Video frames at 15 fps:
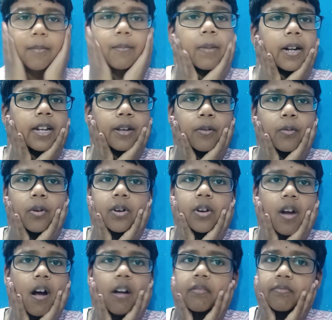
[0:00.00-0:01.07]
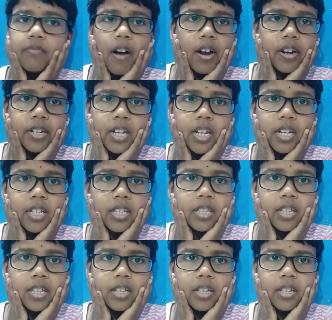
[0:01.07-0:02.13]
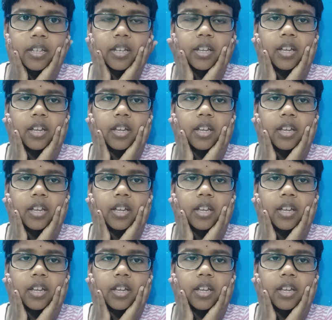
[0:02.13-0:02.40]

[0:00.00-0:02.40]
But he could not find anything.